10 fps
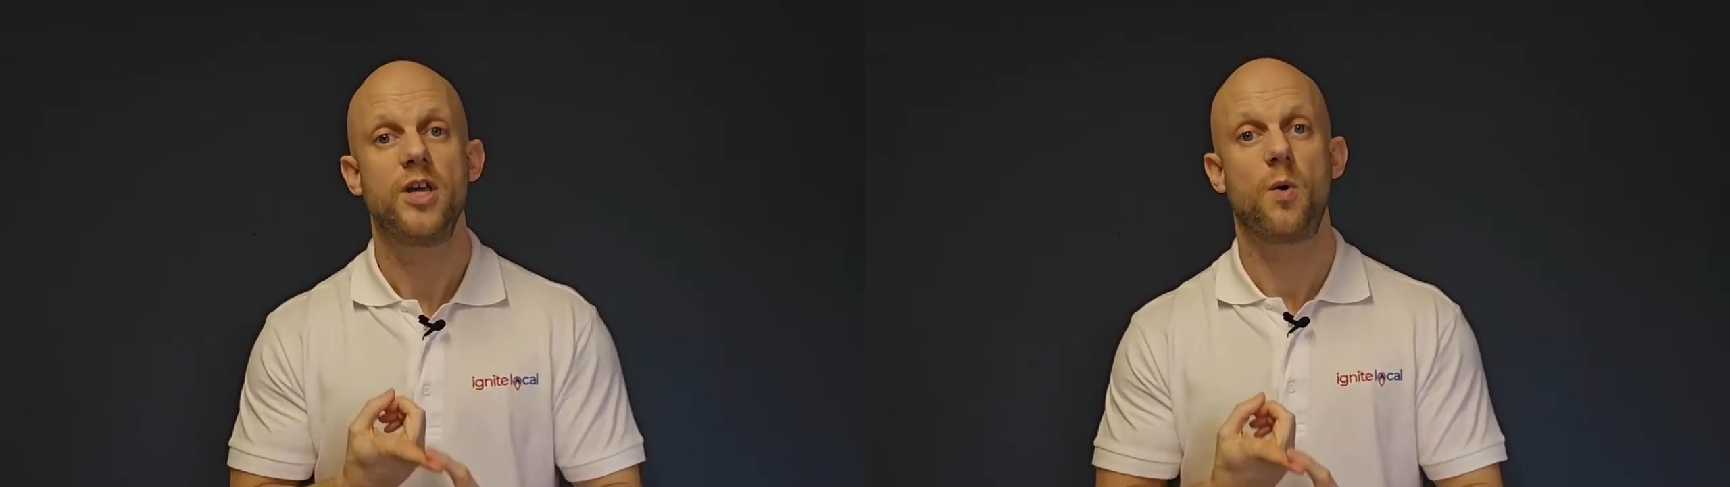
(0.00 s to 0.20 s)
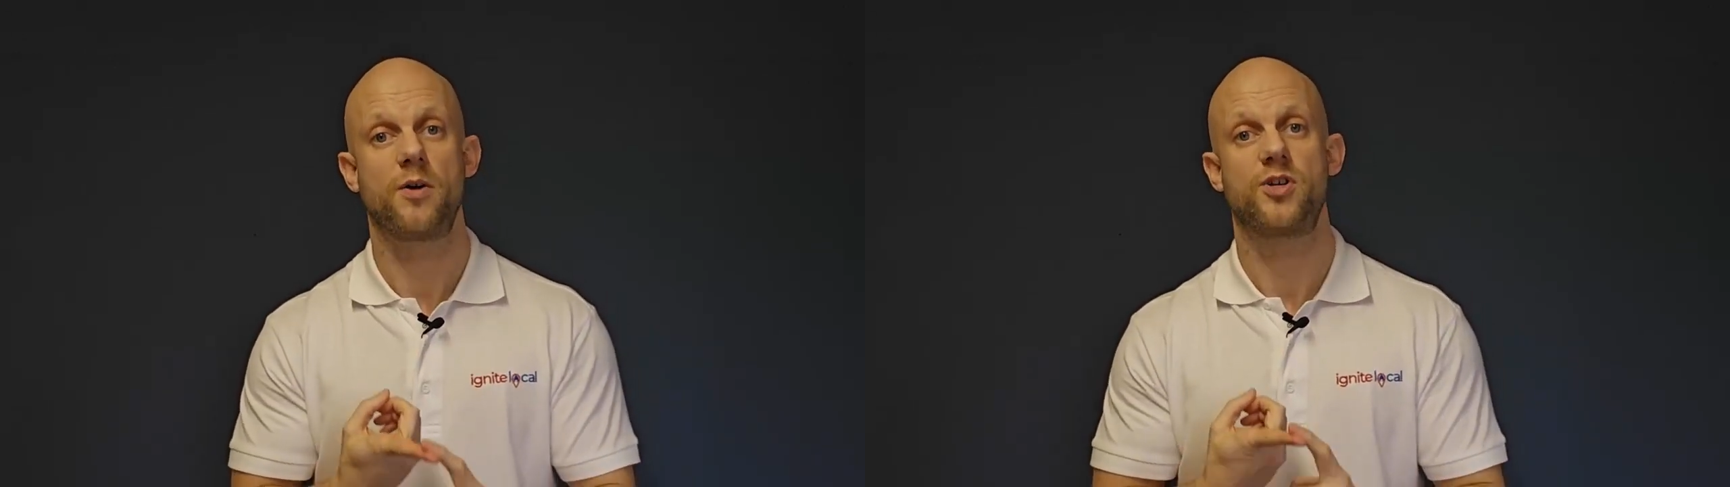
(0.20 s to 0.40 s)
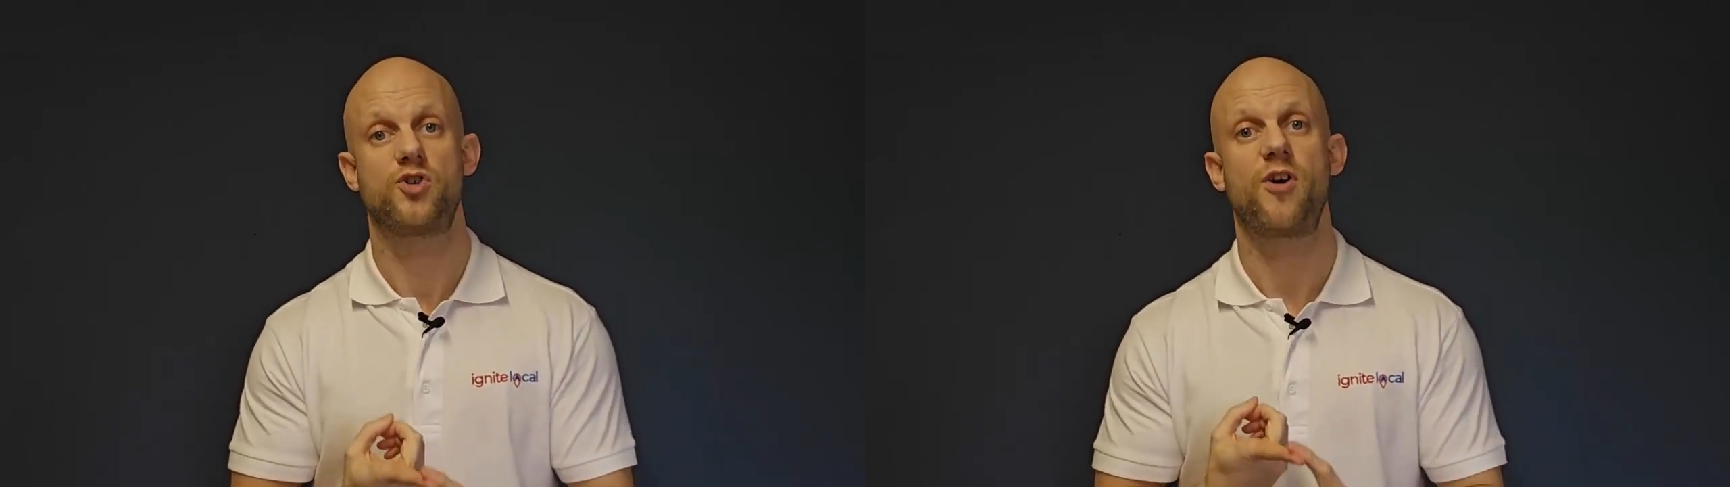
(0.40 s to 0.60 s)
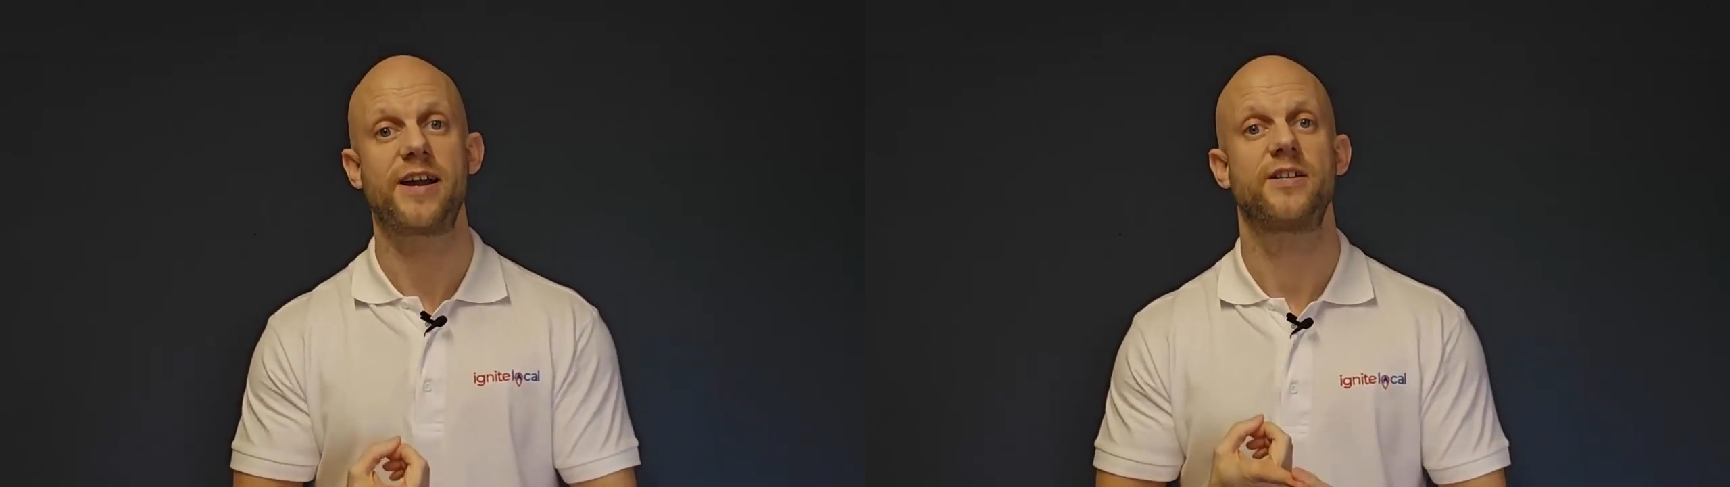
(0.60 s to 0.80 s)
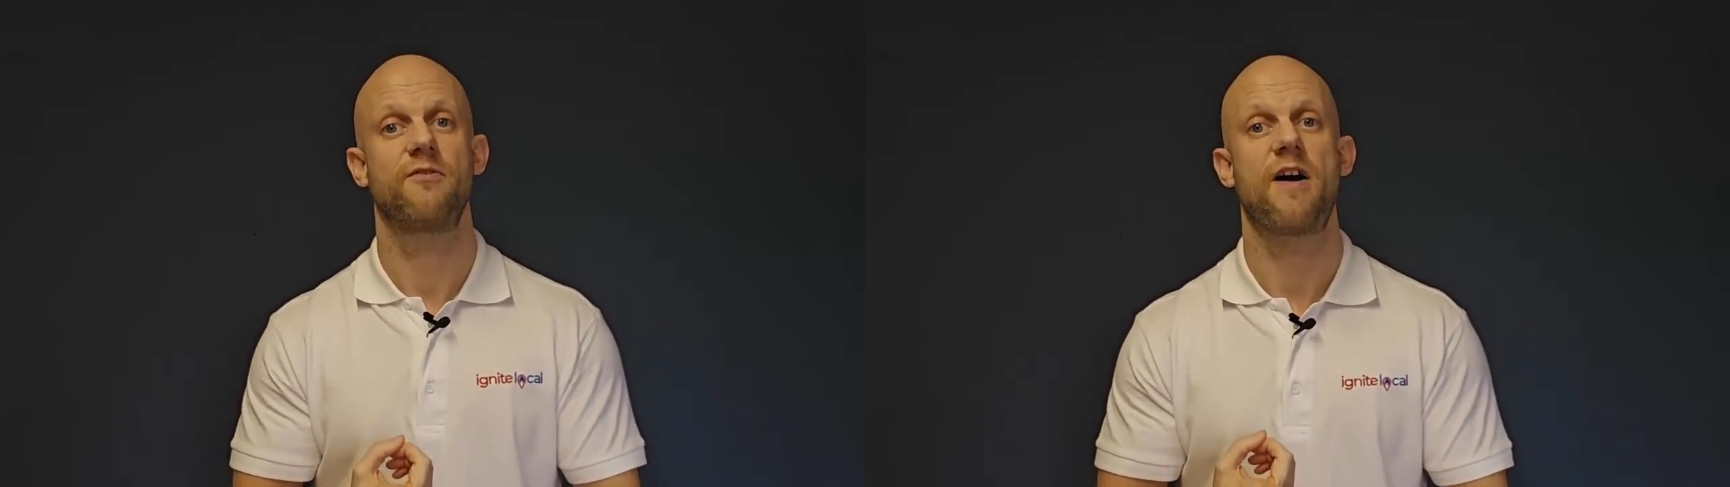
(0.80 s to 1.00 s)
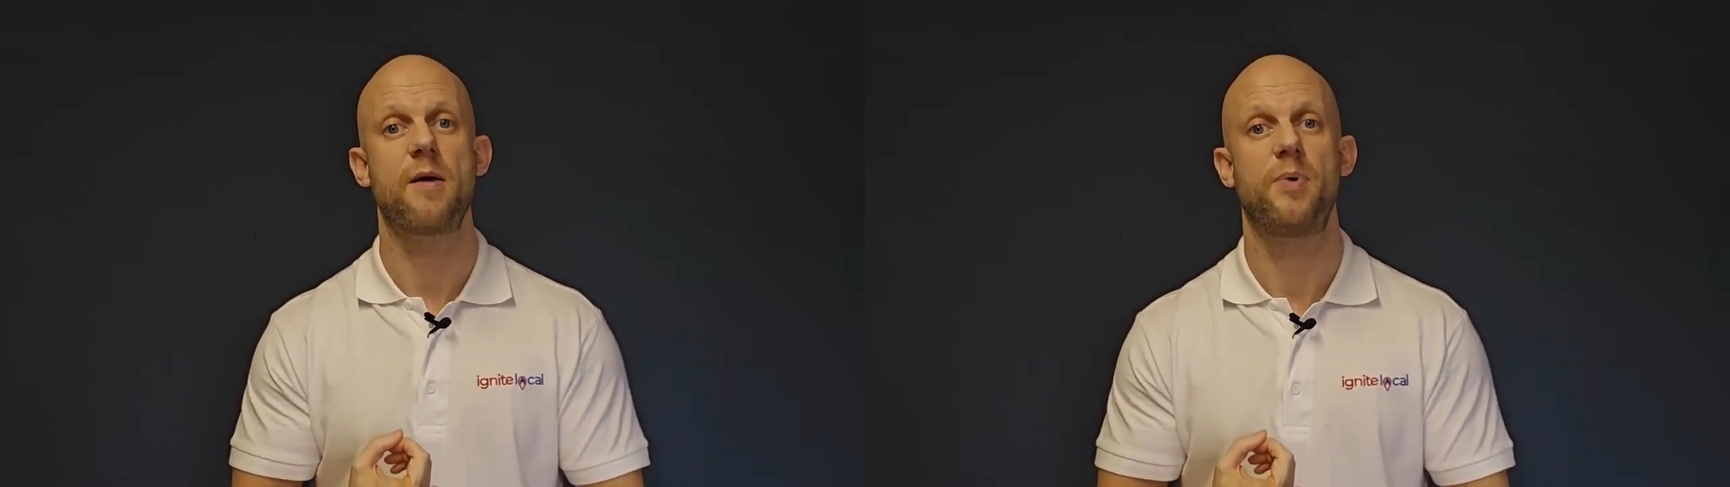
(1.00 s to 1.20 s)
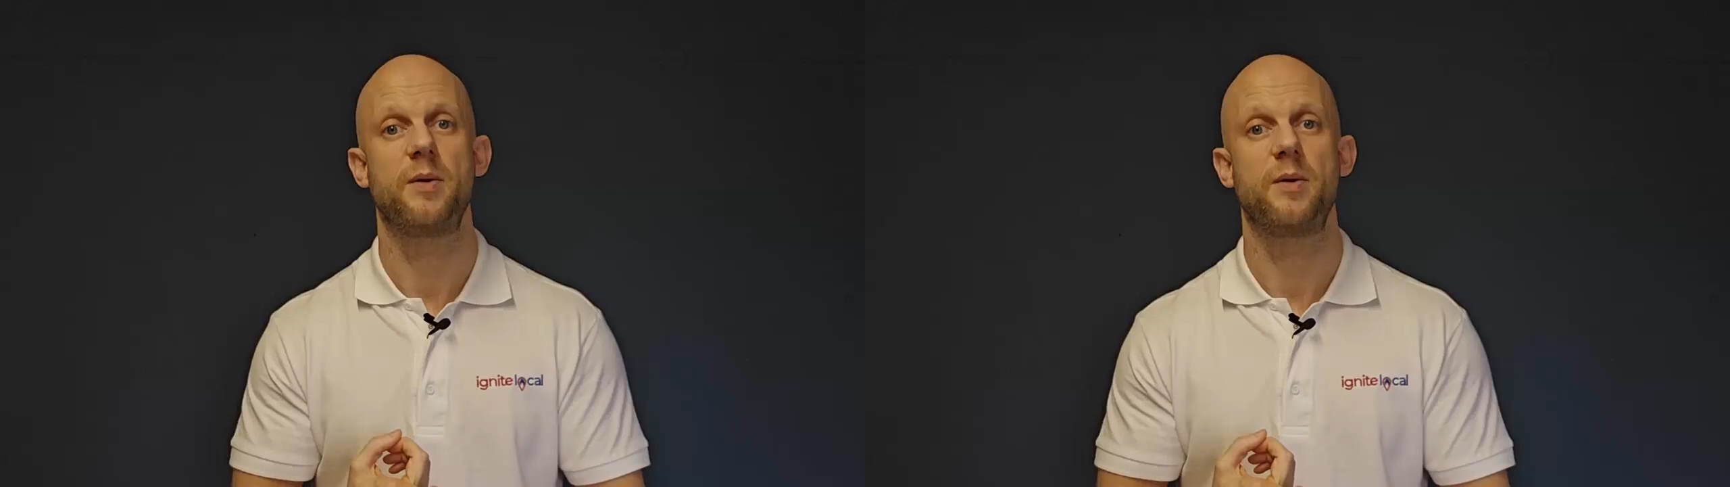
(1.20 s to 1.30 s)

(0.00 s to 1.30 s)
you aren't attracting the right